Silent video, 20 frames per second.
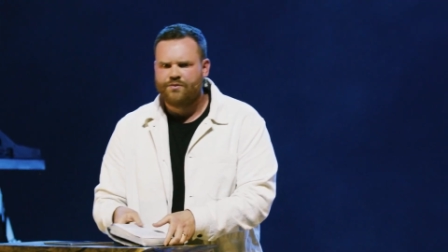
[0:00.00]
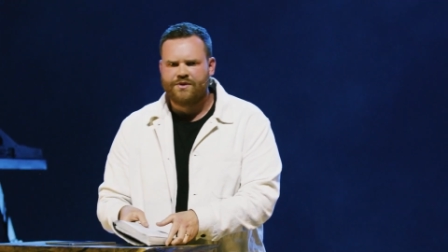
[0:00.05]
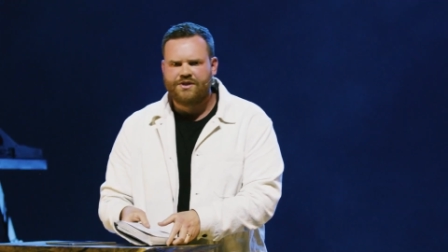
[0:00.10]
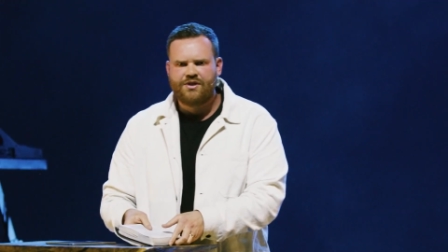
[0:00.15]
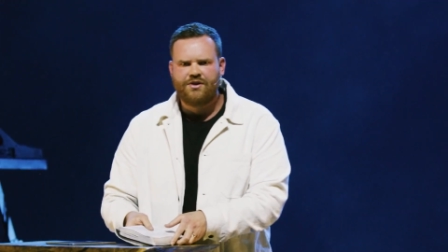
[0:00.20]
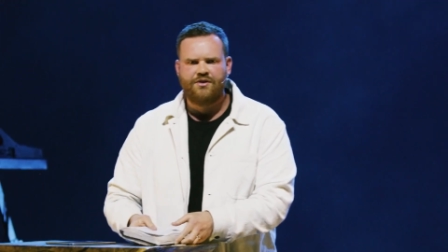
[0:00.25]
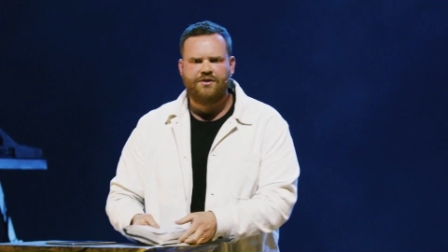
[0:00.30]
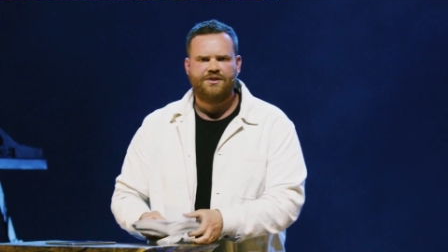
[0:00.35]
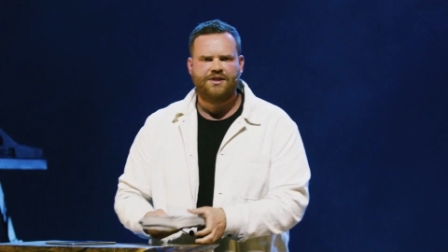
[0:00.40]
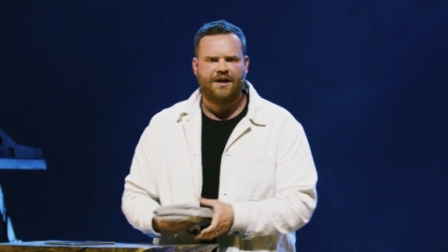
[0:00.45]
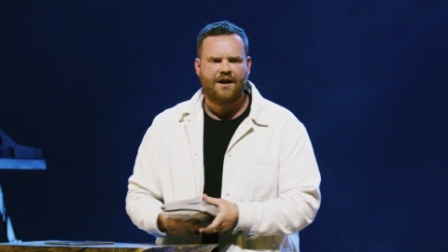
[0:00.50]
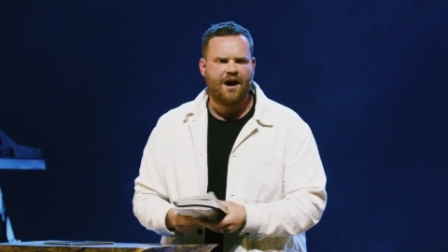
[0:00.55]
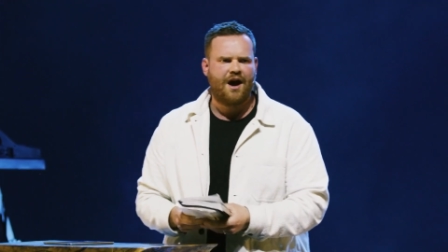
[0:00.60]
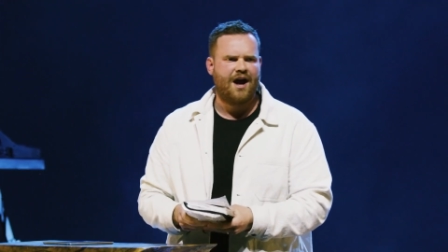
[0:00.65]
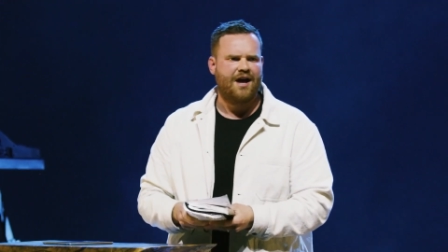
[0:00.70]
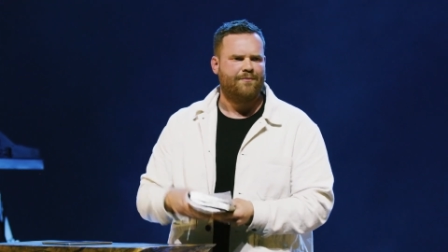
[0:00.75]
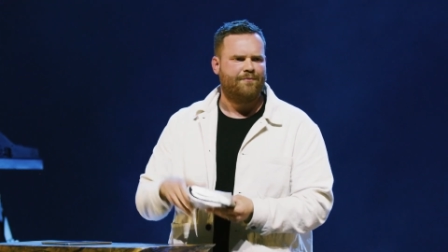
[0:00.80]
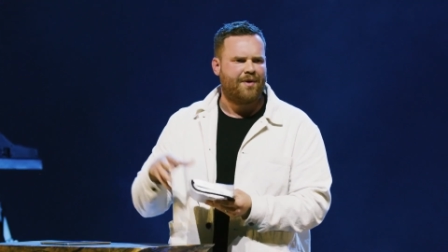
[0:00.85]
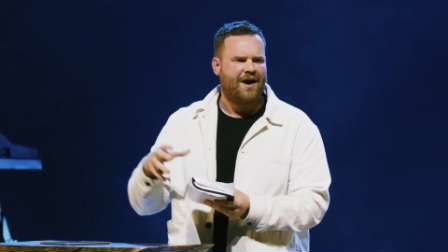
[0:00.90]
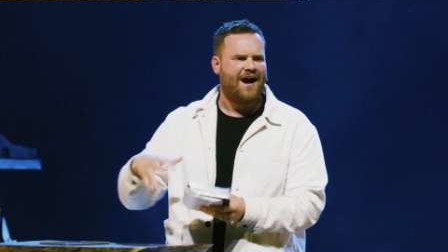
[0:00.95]
return to
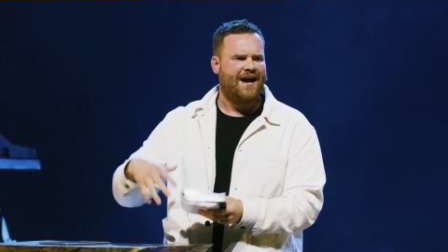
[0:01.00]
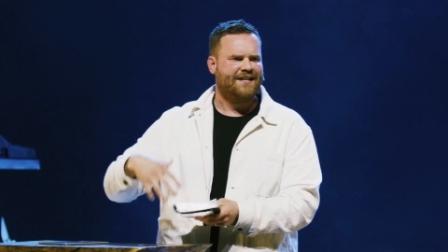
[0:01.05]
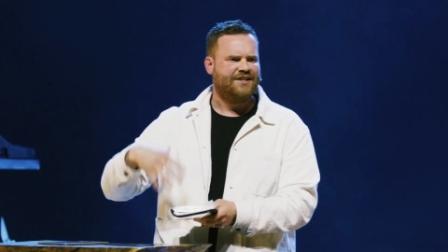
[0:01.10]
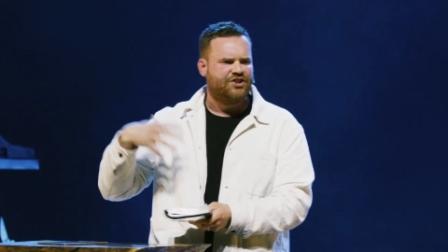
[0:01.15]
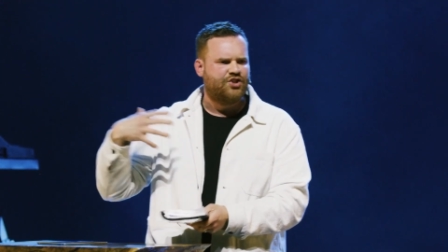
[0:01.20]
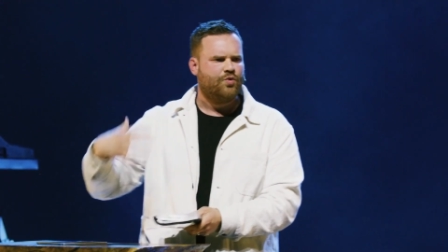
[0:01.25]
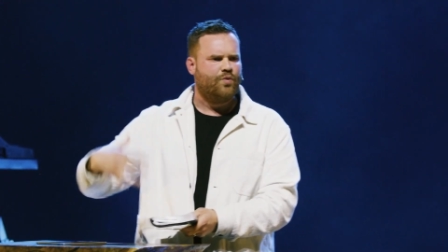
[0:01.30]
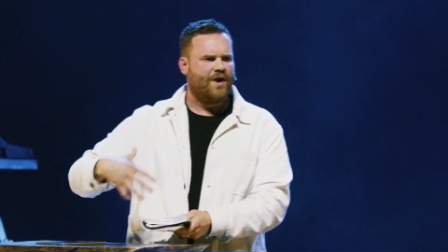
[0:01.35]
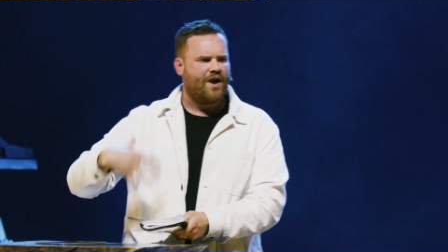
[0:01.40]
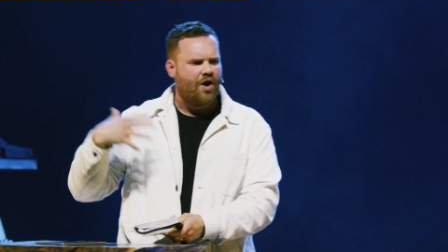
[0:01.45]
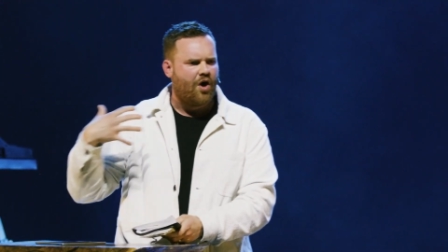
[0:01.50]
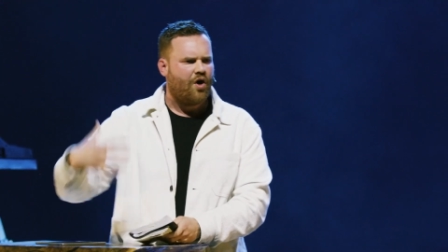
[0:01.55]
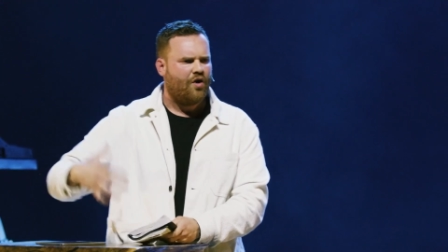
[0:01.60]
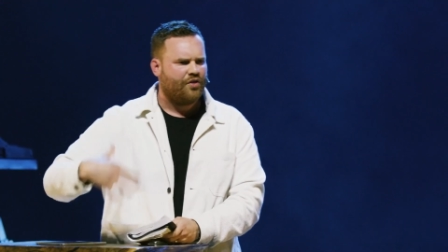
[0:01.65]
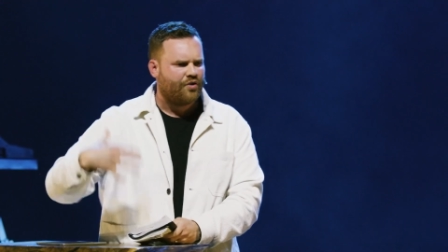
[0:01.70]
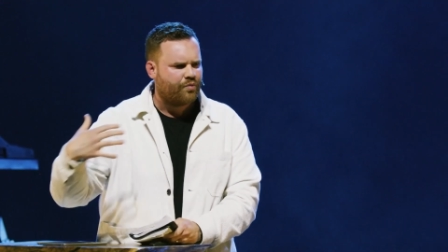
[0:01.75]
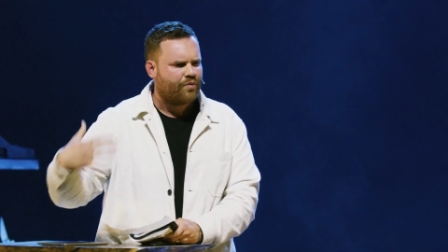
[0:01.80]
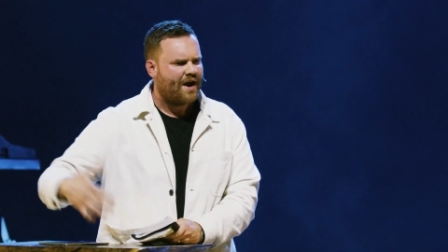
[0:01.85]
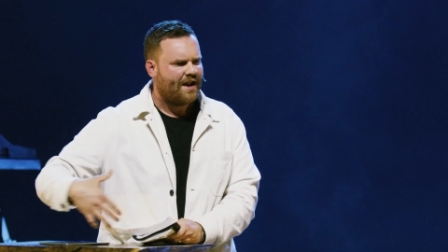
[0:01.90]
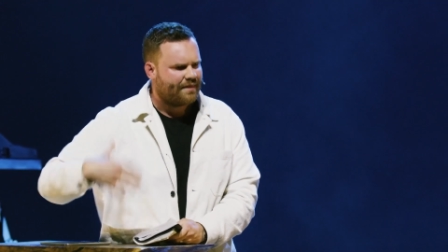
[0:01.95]
God by doing all
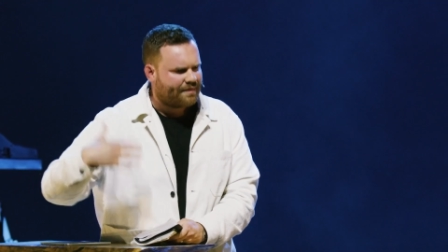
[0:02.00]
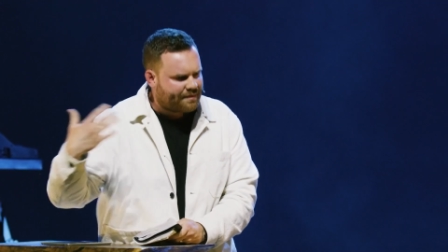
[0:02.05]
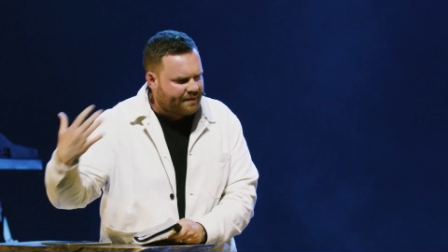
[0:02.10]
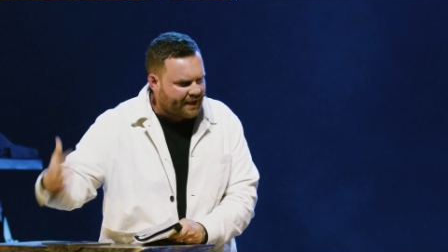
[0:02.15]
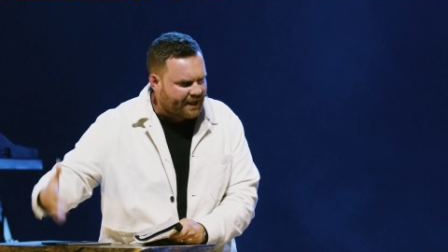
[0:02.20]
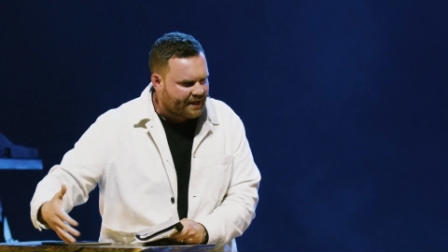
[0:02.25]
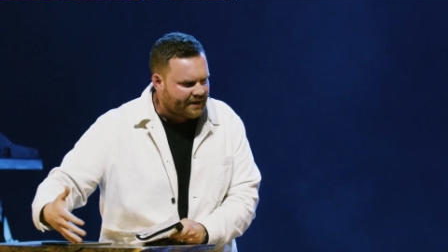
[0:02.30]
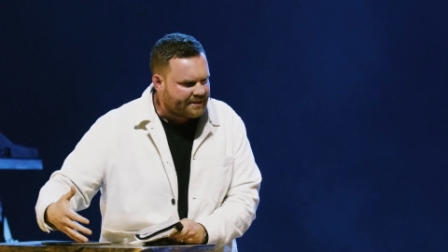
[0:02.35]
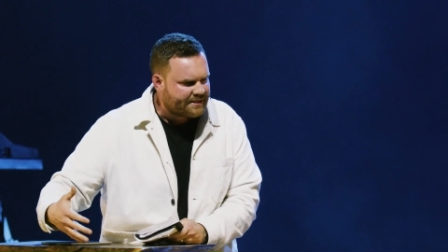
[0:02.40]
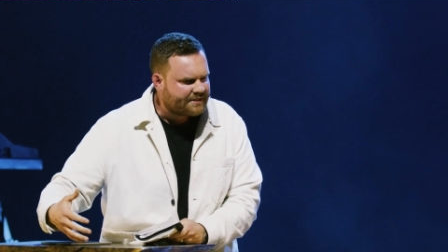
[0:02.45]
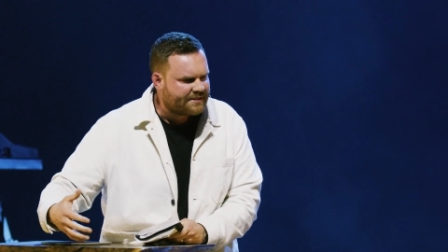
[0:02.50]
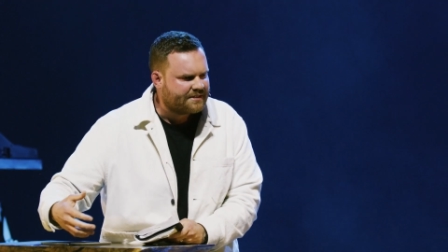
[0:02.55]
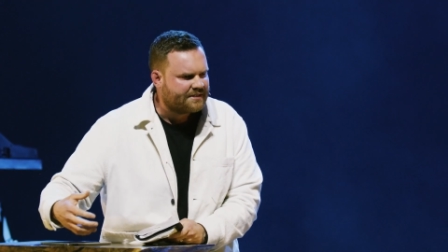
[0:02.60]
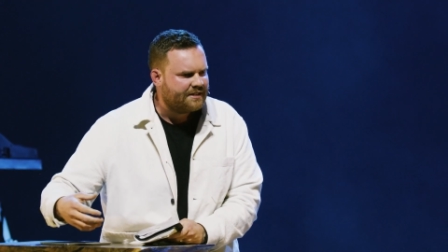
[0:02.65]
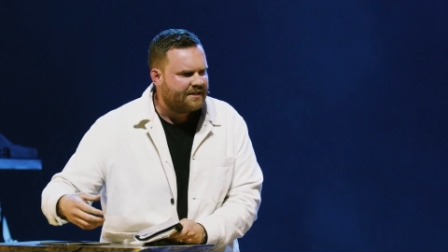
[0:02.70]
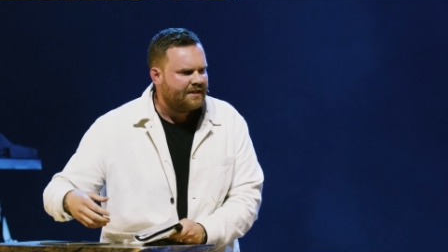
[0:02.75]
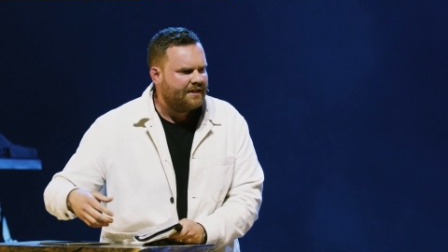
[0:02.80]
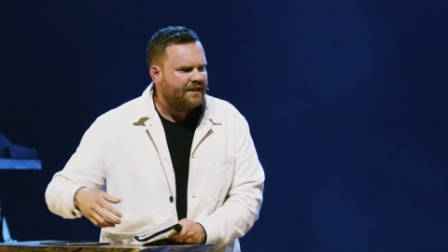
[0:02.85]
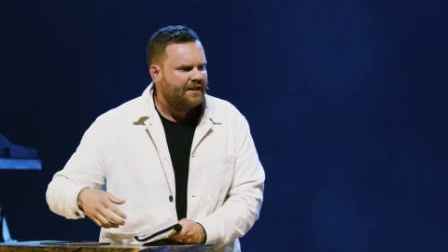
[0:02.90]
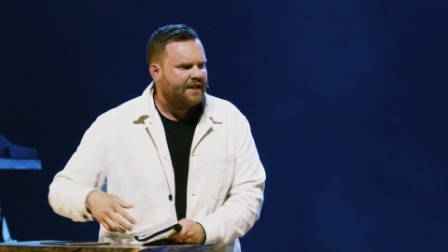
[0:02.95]
the right things.
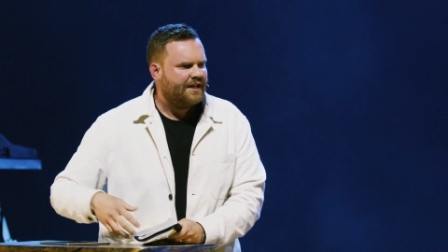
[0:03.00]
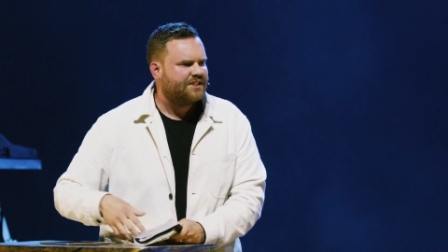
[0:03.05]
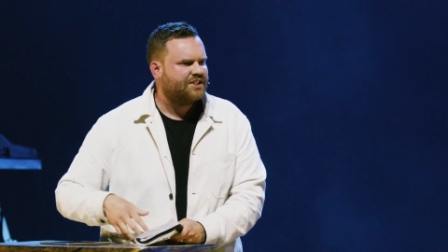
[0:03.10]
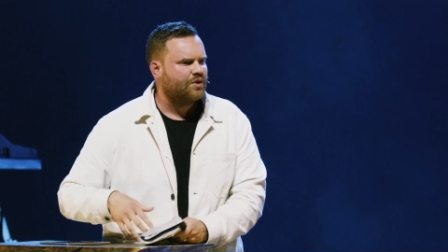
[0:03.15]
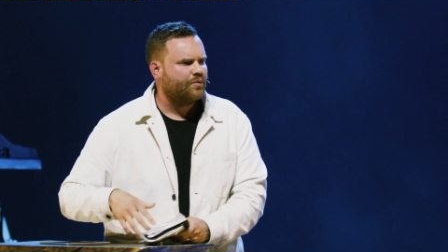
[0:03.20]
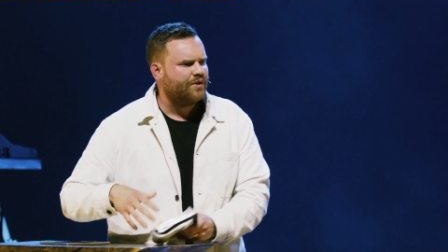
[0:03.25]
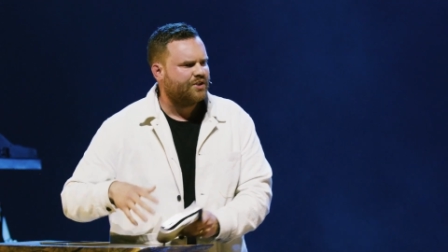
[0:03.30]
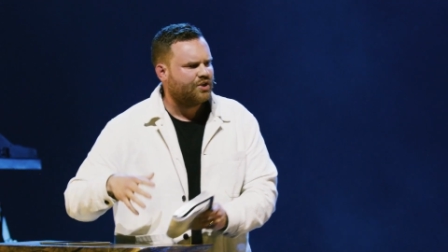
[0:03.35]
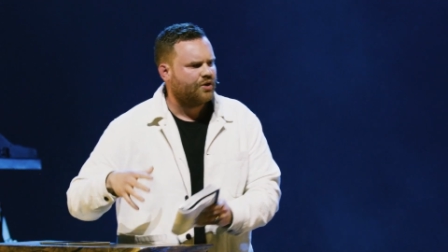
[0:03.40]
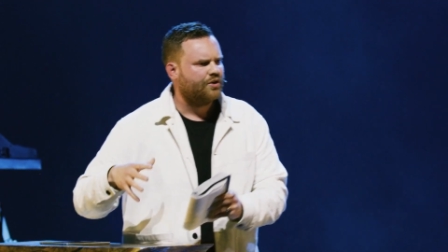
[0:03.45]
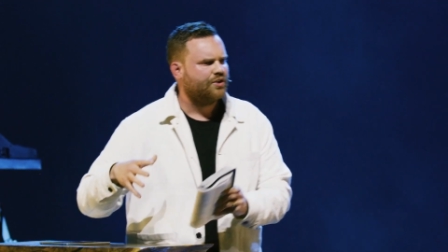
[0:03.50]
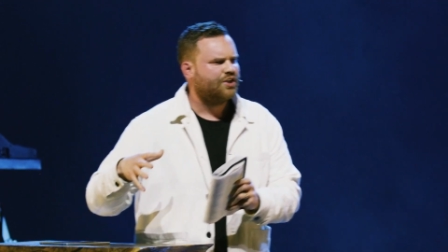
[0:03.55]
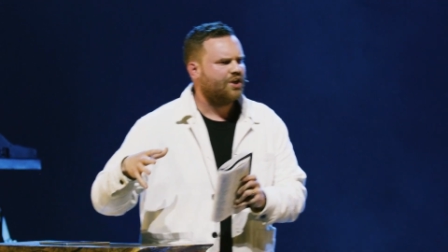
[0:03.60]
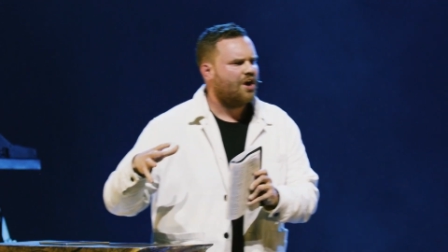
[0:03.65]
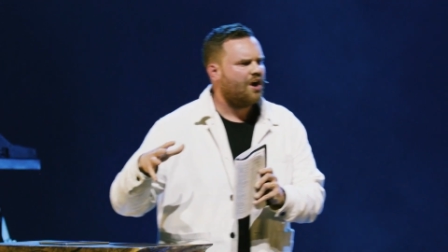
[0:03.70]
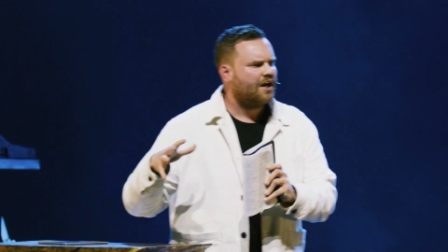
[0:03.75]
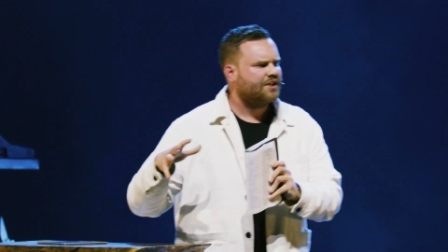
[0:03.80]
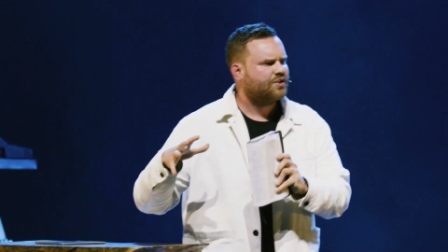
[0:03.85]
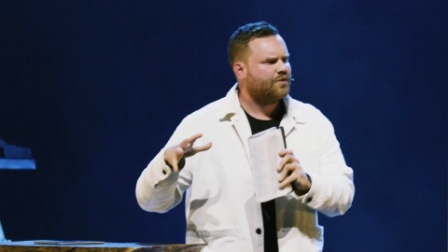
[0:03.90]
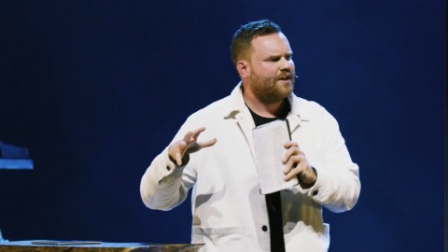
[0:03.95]
It's to return to
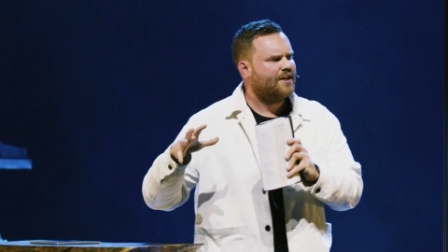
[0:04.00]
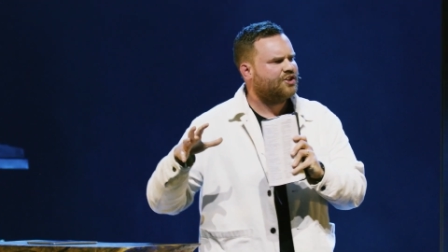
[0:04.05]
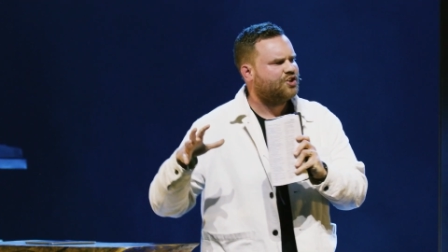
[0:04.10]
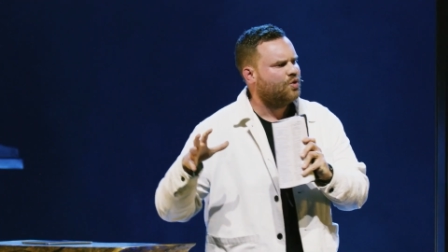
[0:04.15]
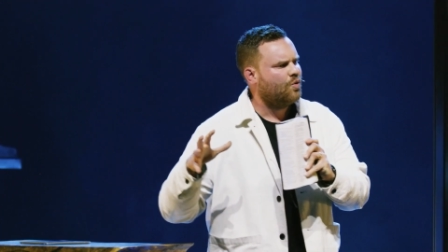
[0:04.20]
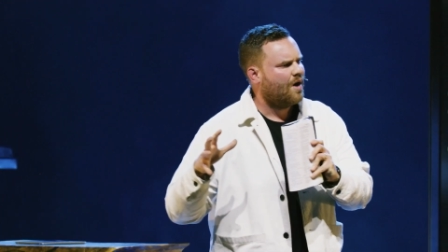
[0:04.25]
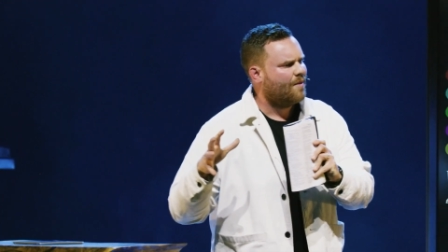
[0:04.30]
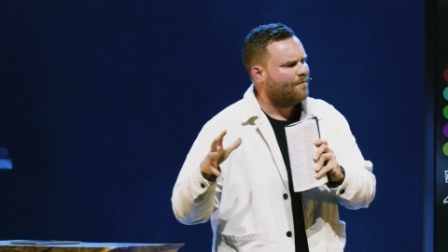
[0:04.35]
God so that you